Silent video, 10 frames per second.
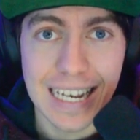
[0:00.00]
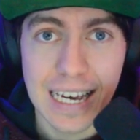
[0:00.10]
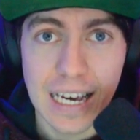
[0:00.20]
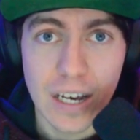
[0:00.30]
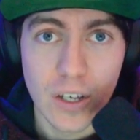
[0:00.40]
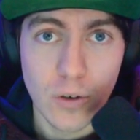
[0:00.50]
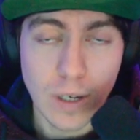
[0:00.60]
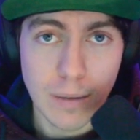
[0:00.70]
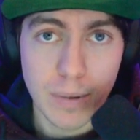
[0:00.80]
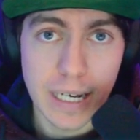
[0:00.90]
you can
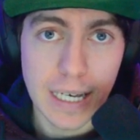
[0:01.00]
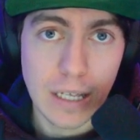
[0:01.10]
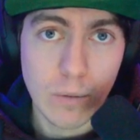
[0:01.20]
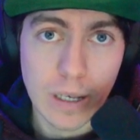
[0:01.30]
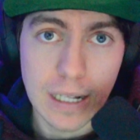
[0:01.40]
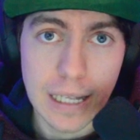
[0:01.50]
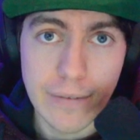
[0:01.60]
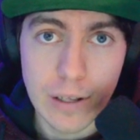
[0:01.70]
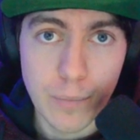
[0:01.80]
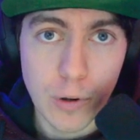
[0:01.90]
play, you can level
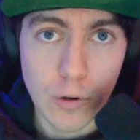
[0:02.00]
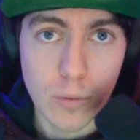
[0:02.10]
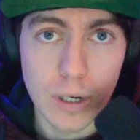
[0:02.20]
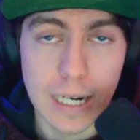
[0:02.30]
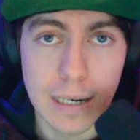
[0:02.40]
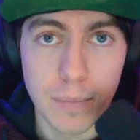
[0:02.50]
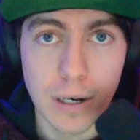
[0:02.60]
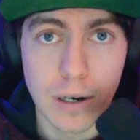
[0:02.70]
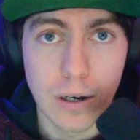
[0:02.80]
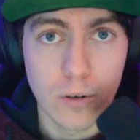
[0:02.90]
your Pokemon up
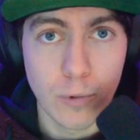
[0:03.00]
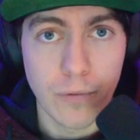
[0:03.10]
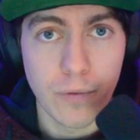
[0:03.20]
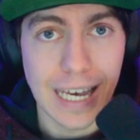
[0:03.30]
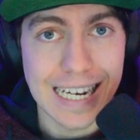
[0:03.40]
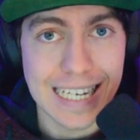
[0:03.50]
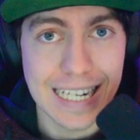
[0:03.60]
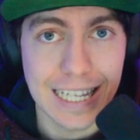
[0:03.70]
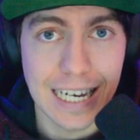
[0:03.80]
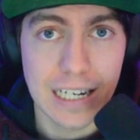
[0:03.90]
with XL
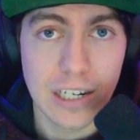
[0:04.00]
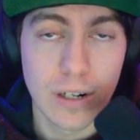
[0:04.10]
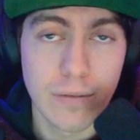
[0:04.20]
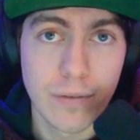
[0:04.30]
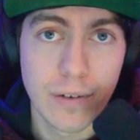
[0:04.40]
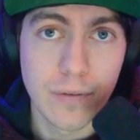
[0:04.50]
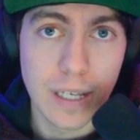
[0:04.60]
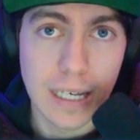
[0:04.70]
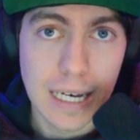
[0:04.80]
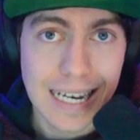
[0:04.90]
Cannon to level 50.
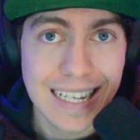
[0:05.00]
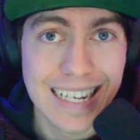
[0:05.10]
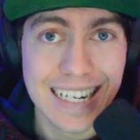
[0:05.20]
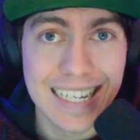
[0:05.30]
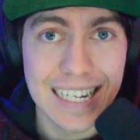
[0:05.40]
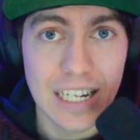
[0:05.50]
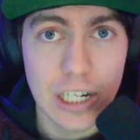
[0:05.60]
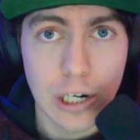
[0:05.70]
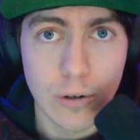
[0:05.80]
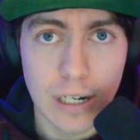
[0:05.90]
That is
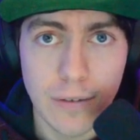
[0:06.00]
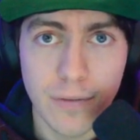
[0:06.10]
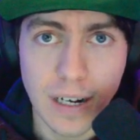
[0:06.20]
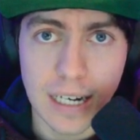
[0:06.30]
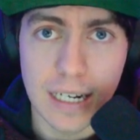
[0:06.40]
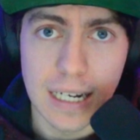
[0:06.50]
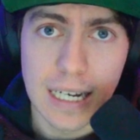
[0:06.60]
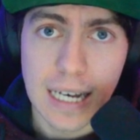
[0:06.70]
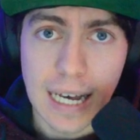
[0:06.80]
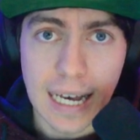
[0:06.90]
totally fine.
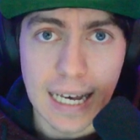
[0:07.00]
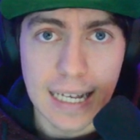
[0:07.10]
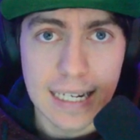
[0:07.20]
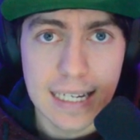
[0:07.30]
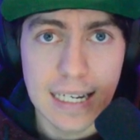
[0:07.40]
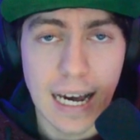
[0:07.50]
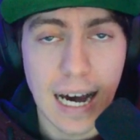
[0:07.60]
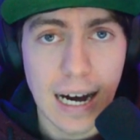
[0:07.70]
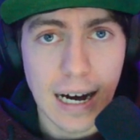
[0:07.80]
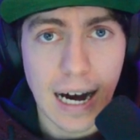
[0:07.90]
And
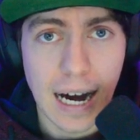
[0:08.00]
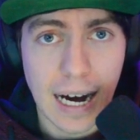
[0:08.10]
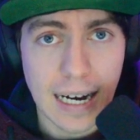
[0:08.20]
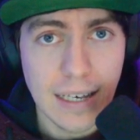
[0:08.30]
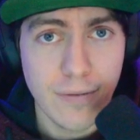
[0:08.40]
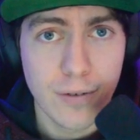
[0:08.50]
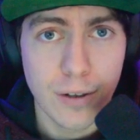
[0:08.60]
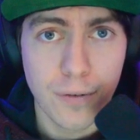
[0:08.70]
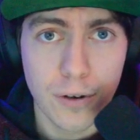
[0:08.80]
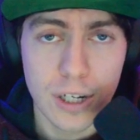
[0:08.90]
I, for the
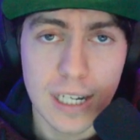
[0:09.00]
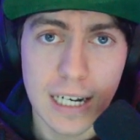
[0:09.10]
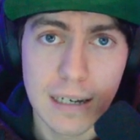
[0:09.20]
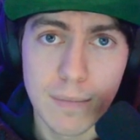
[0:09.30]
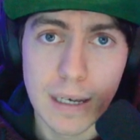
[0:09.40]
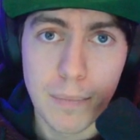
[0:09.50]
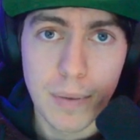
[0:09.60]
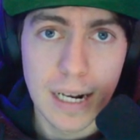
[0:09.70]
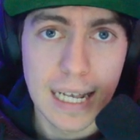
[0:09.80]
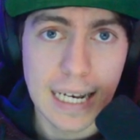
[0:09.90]
first time,
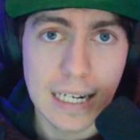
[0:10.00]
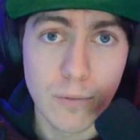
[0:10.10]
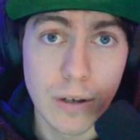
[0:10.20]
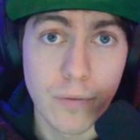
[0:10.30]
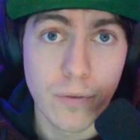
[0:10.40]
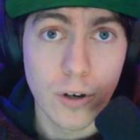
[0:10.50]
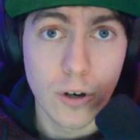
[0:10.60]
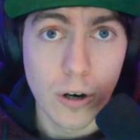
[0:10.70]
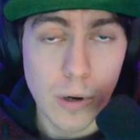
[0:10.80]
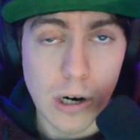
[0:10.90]
played with
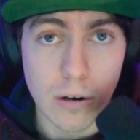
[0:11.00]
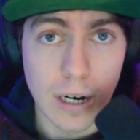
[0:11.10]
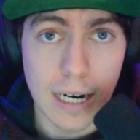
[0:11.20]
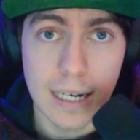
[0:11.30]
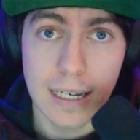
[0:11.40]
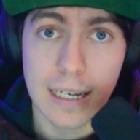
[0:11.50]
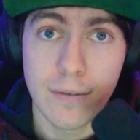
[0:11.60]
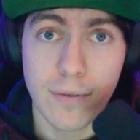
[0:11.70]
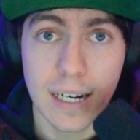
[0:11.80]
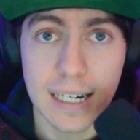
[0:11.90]
Kommo-o. I, in
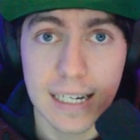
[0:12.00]
fact,